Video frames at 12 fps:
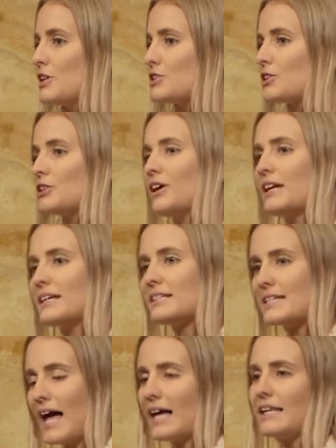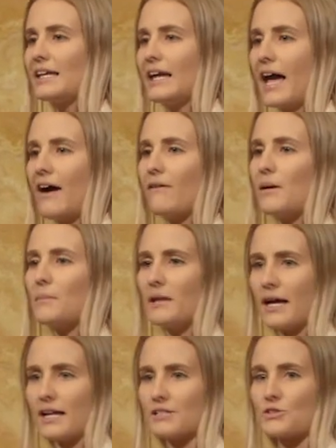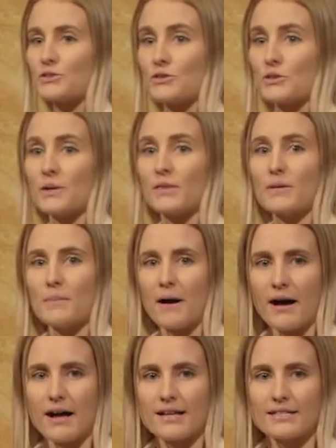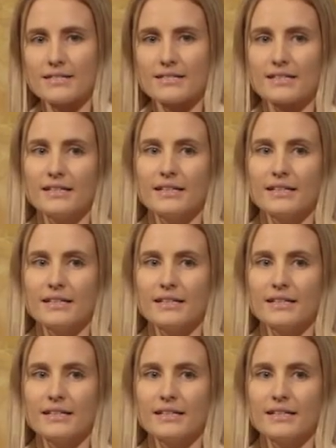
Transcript: to learn exactly how our plants grew in the past